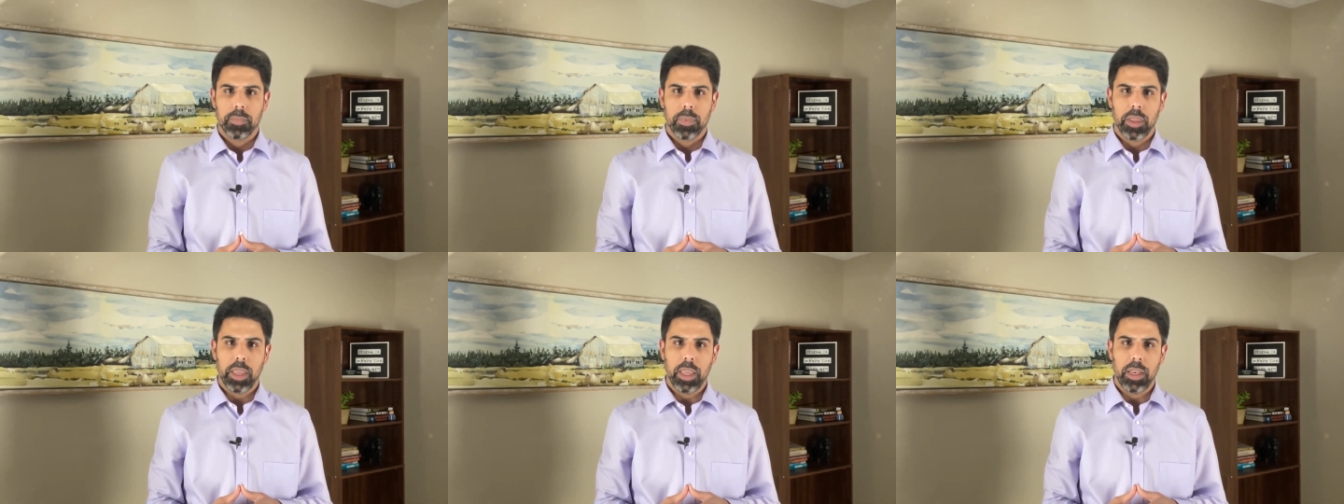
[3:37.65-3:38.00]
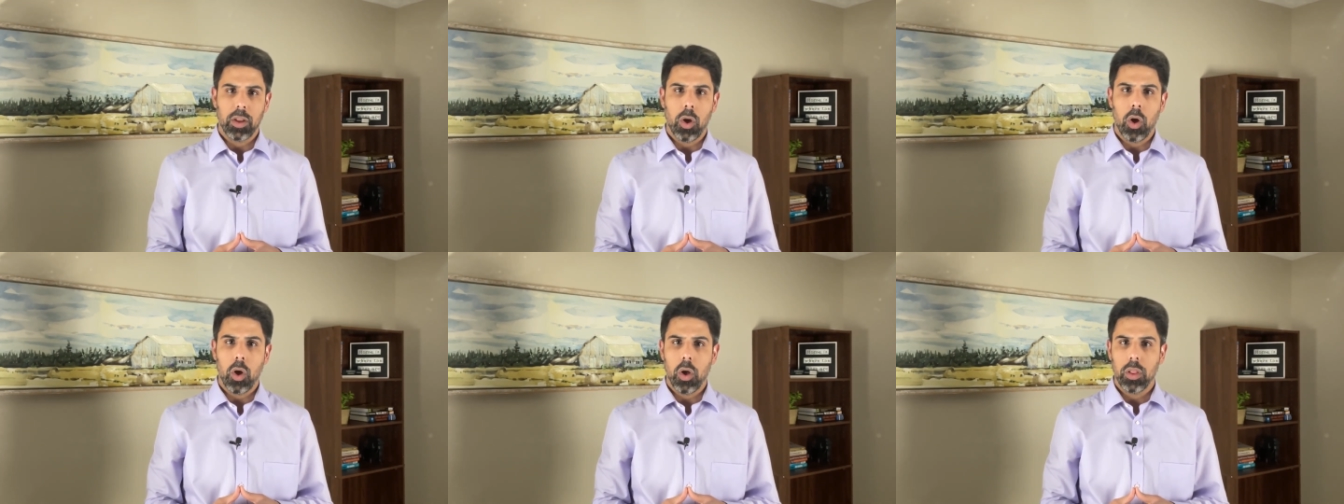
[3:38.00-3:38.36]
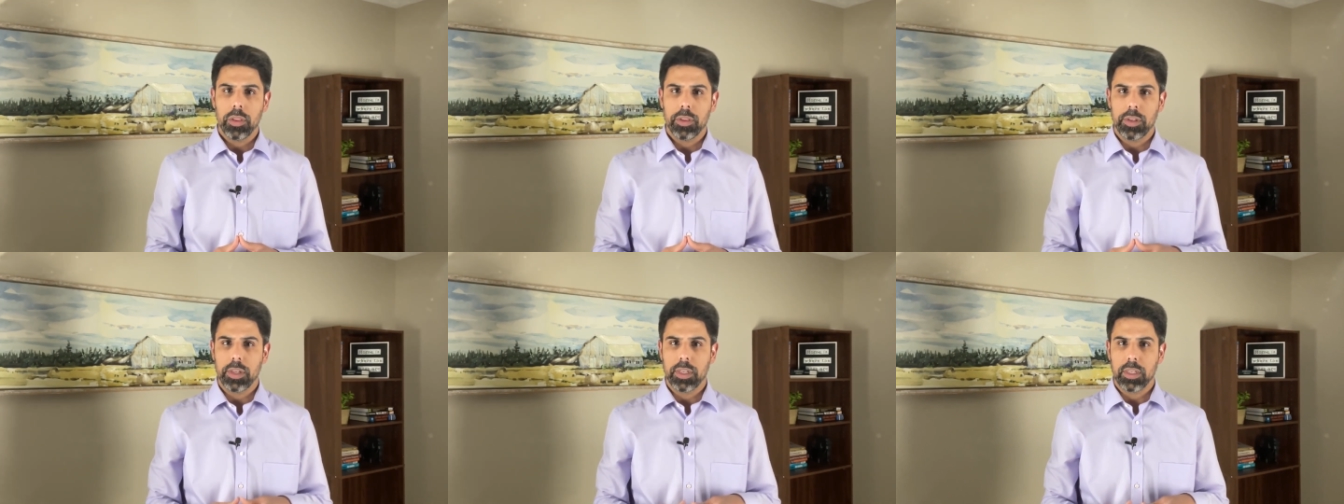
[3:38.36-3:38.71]
and all
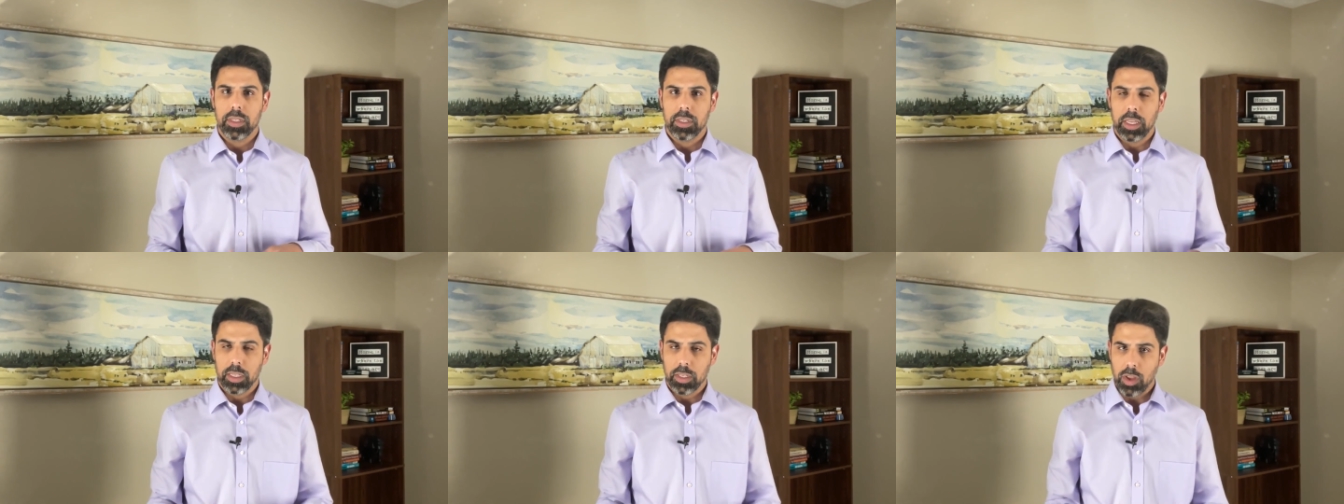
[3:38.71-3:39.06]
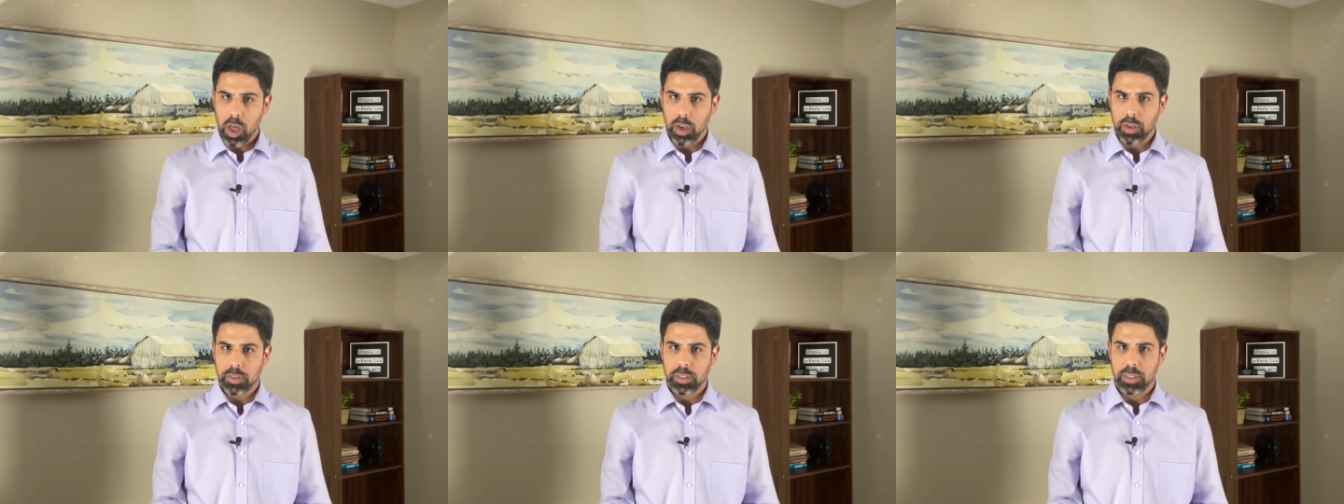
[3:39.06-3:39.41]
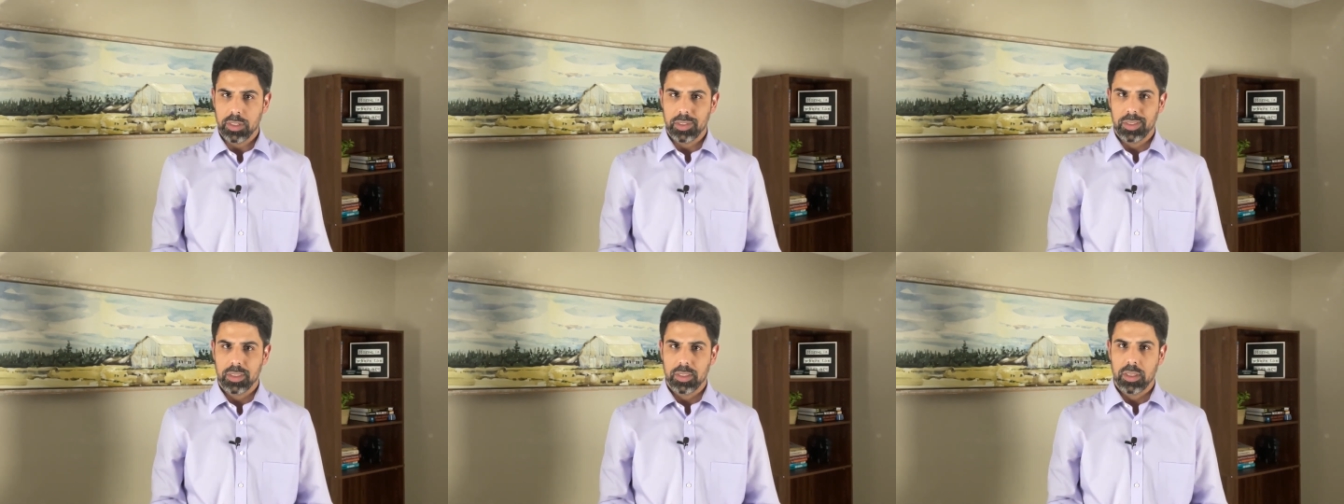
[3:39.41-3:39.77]
the
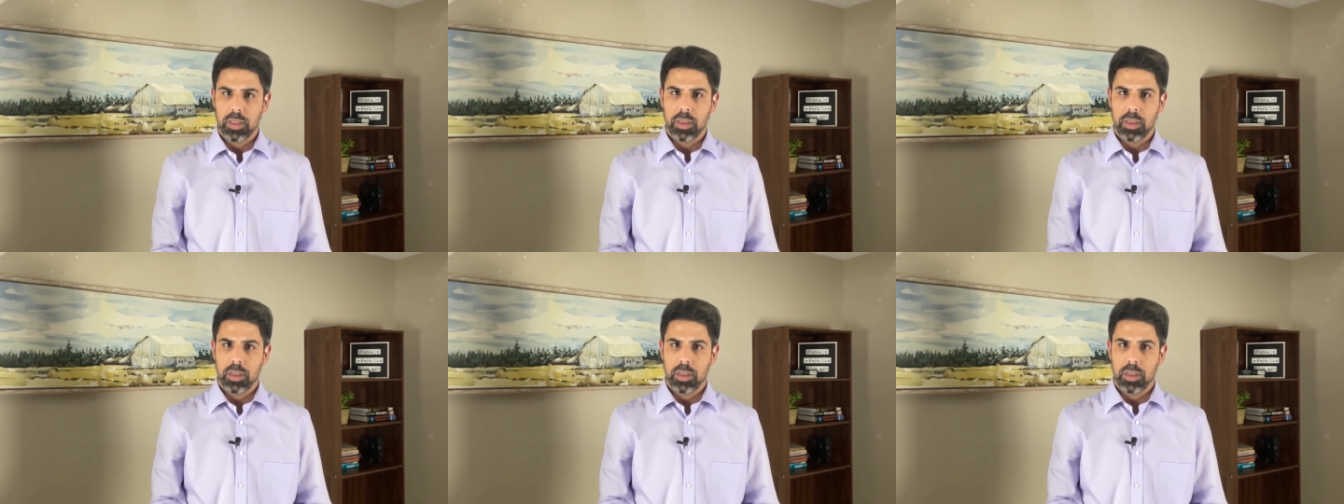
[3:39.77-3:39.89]
technologies